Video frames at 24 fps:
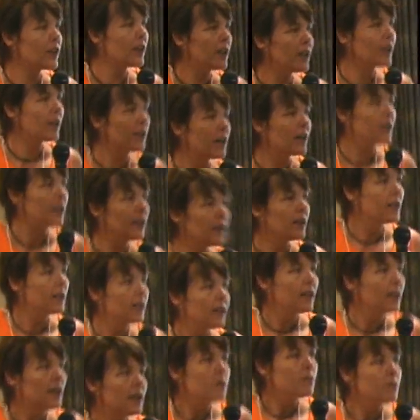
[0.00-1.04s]
there
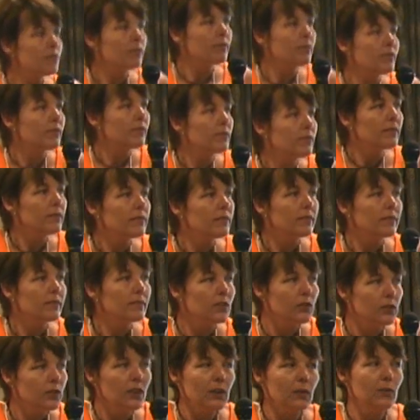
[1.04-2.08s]

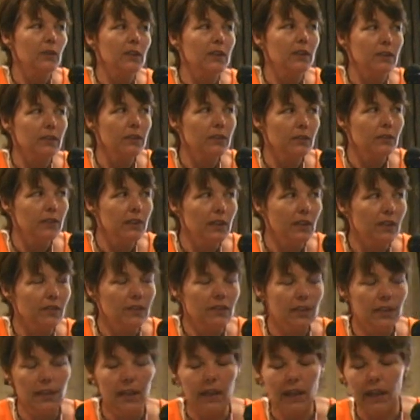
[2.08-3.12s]
doing what they're doing
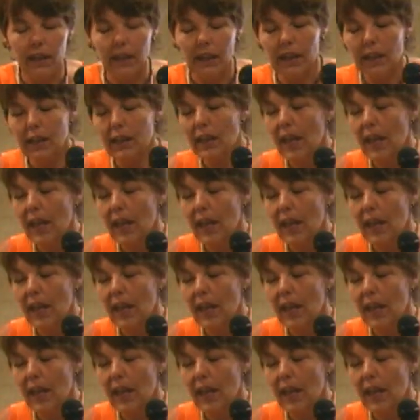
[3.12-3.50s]
over there.